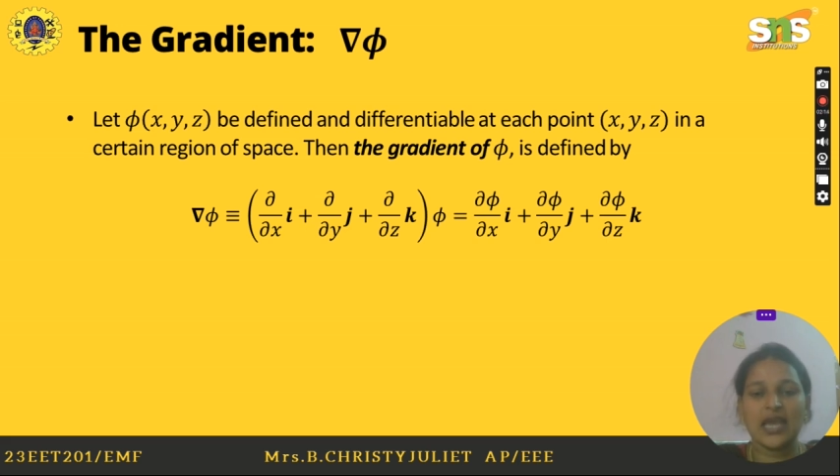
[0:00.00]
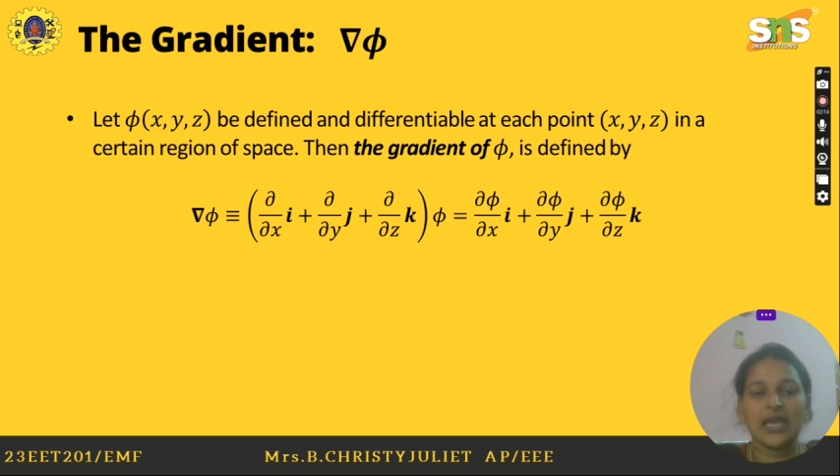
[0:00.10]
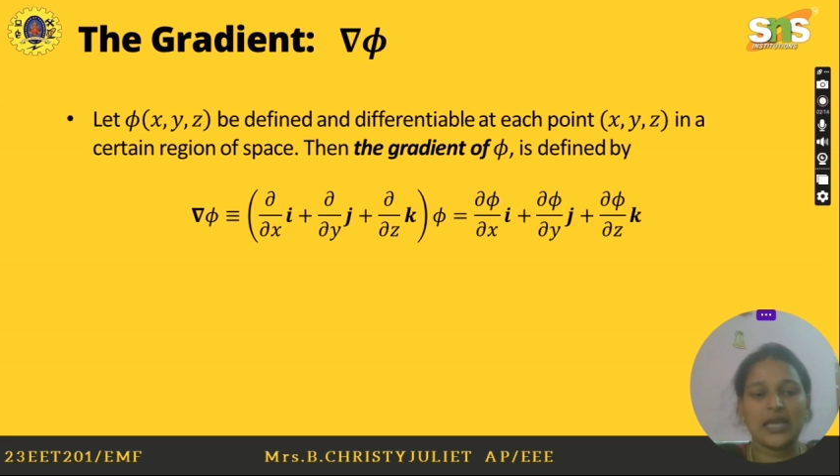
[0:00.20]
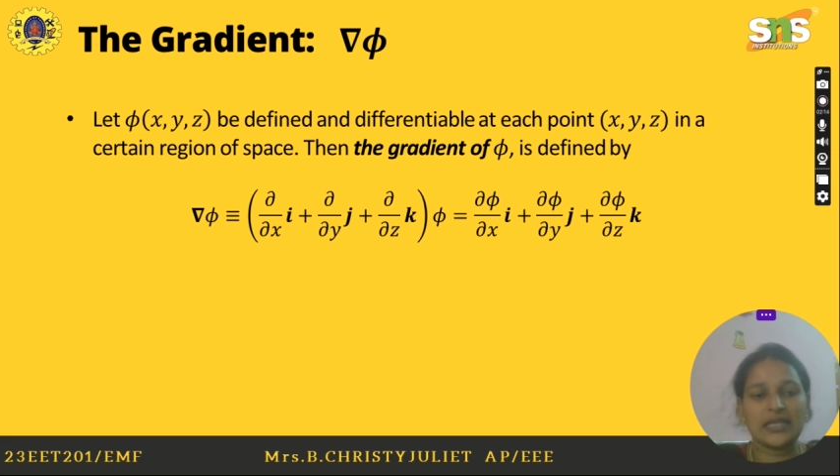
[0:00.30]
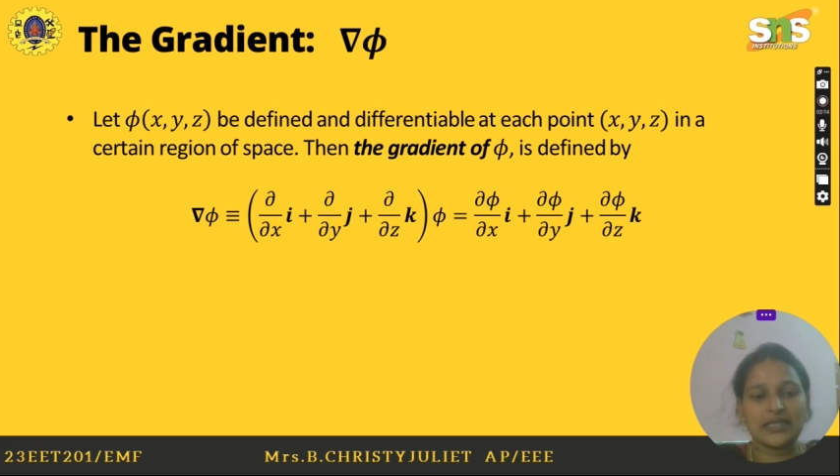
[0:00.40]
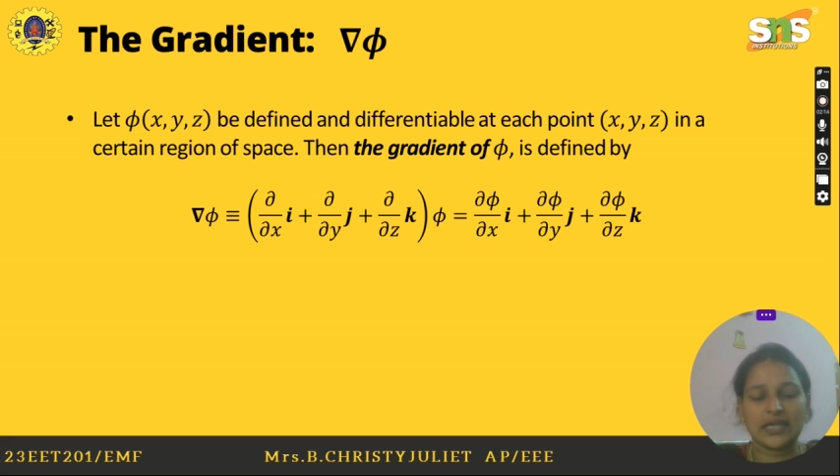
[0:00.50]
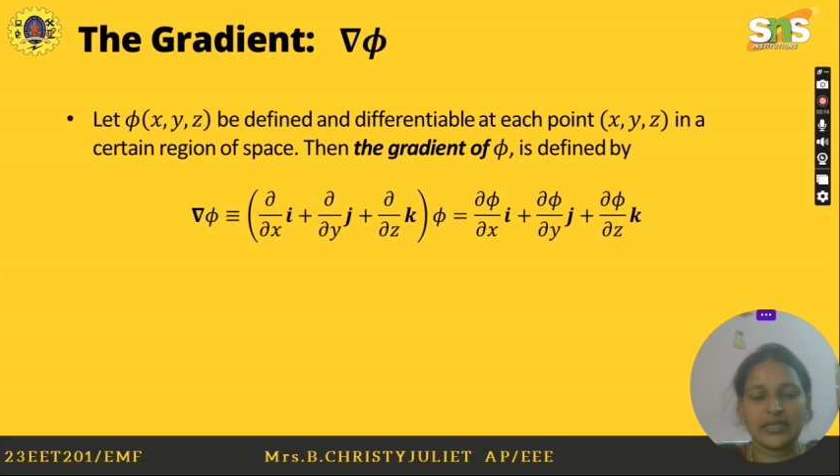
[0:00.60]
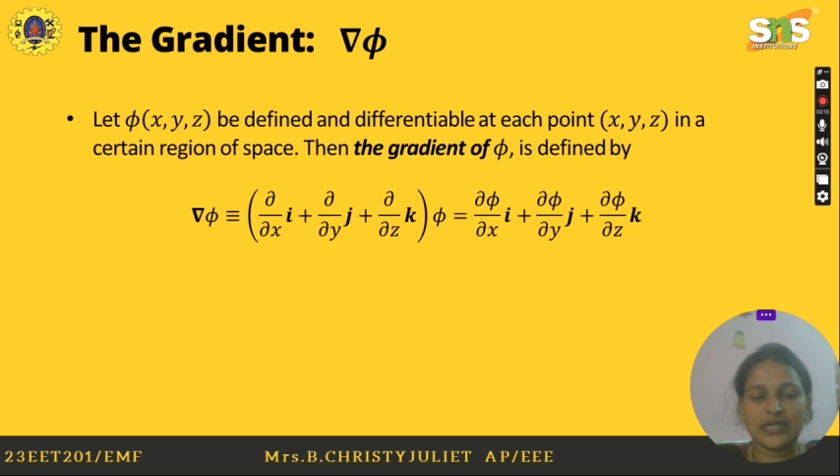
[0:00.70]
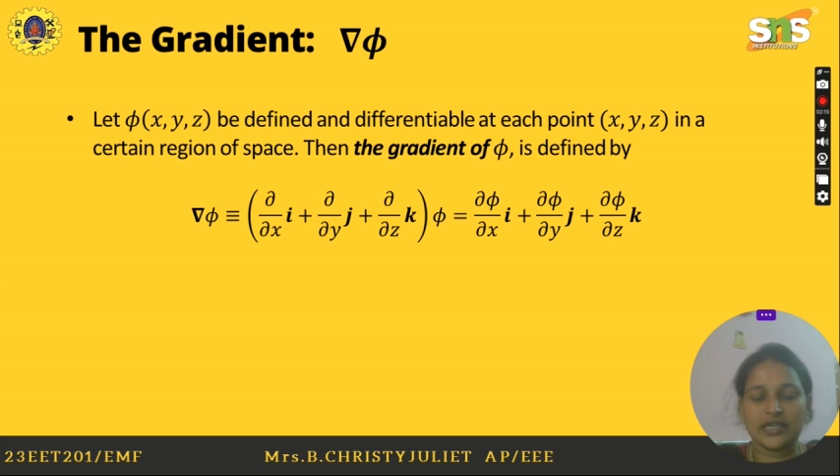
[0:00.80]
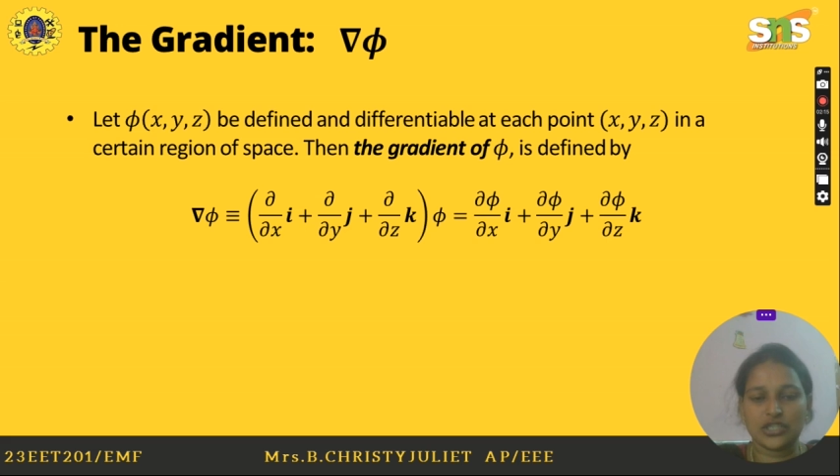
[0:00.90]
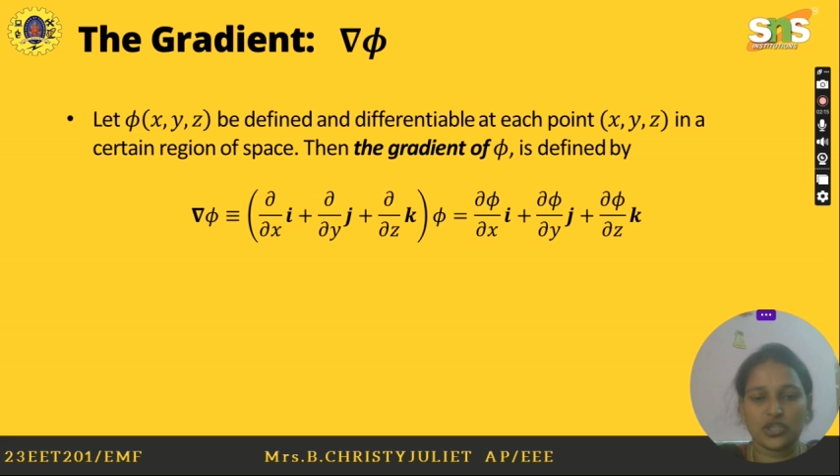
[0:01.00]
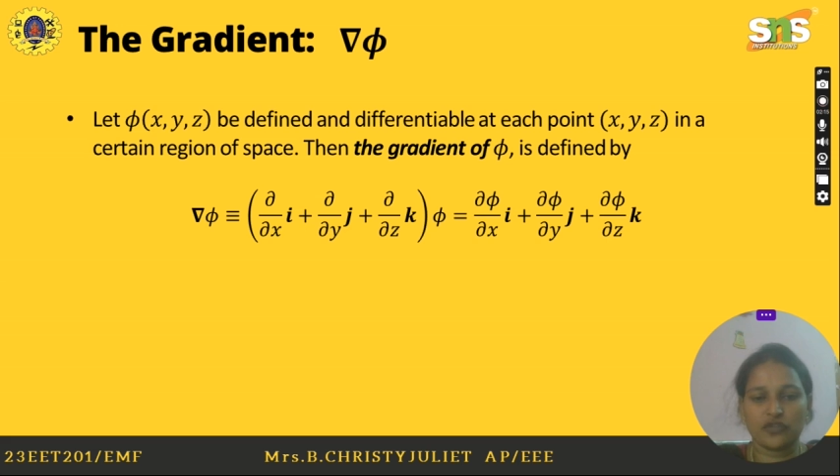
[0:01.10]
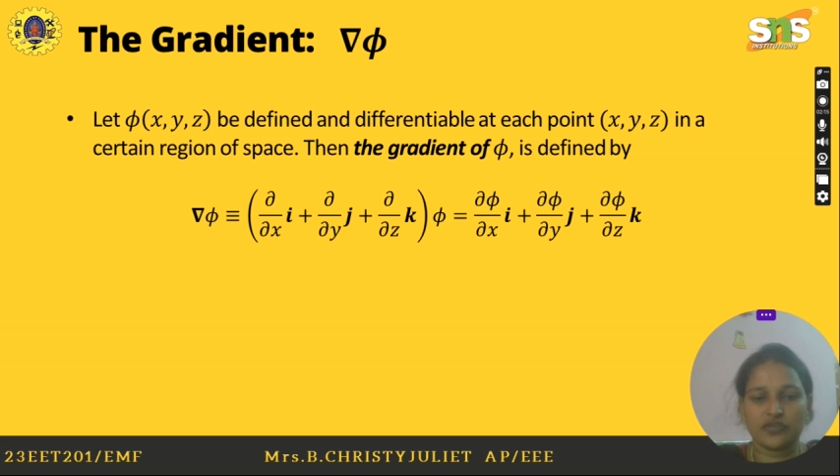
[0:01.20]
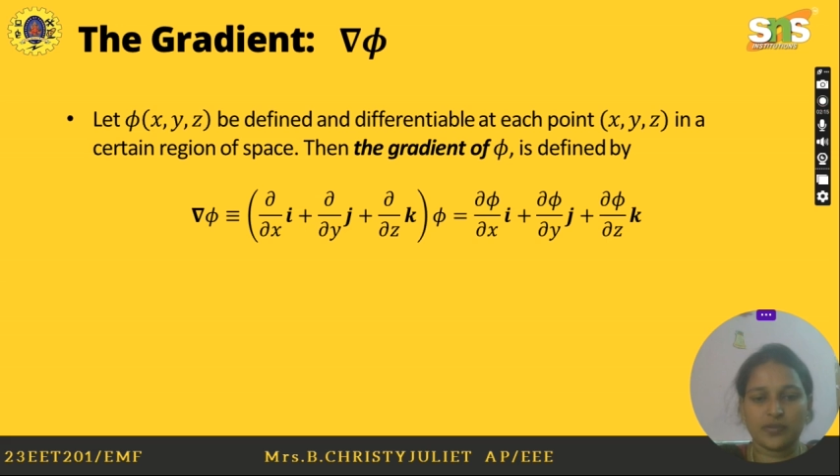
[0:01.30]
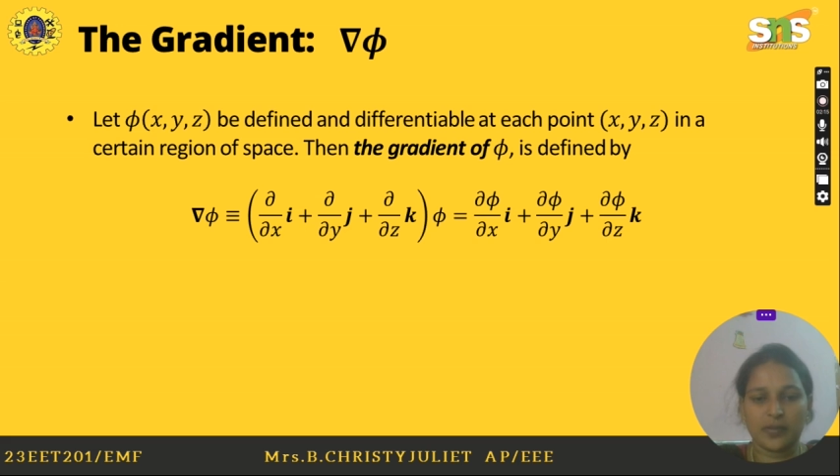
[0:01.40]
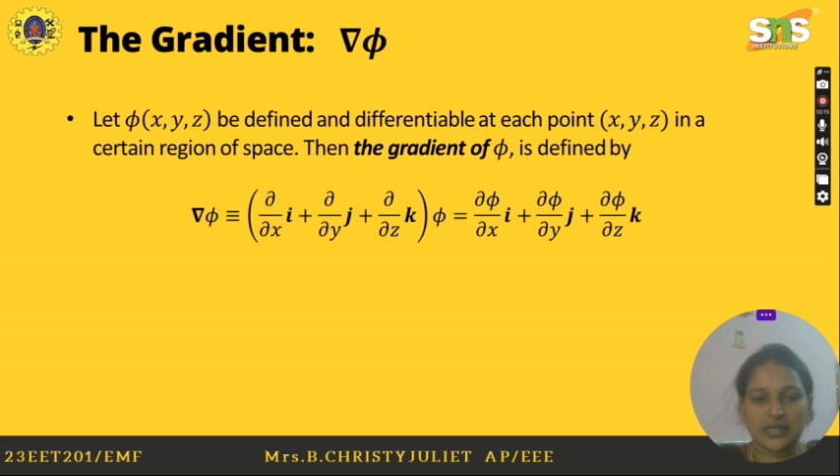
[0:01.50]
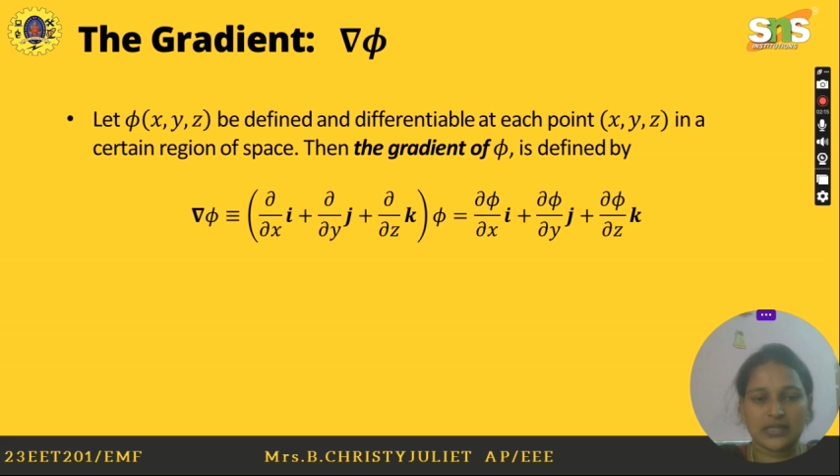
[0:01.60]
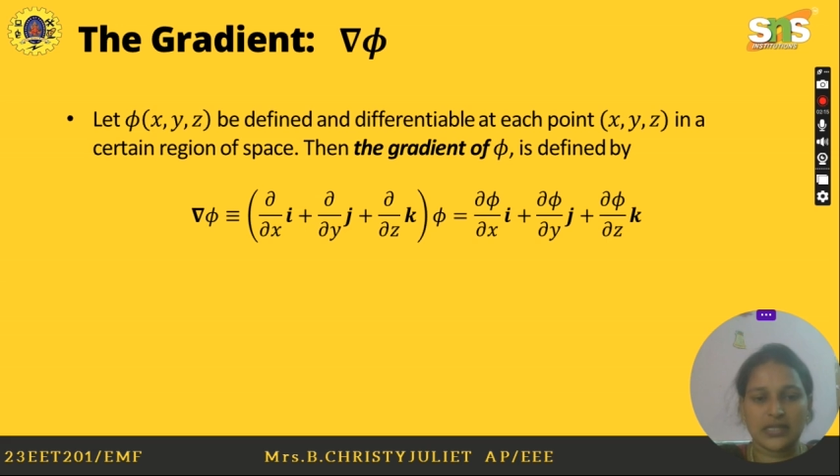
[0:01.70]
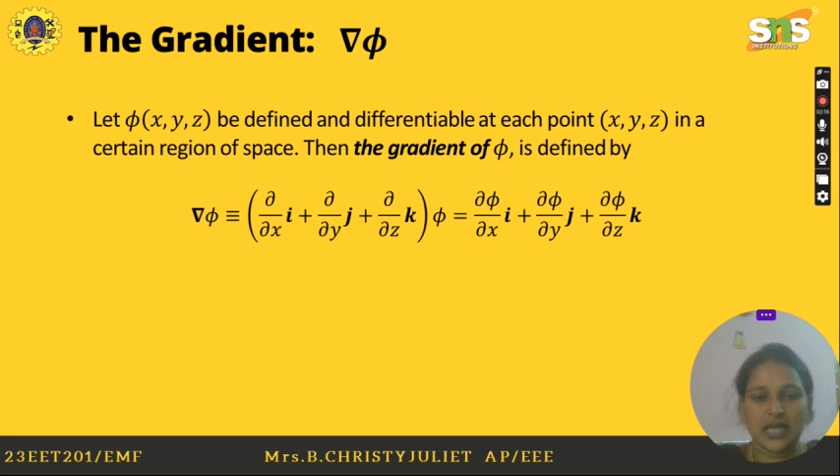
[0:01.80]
in certain region of space.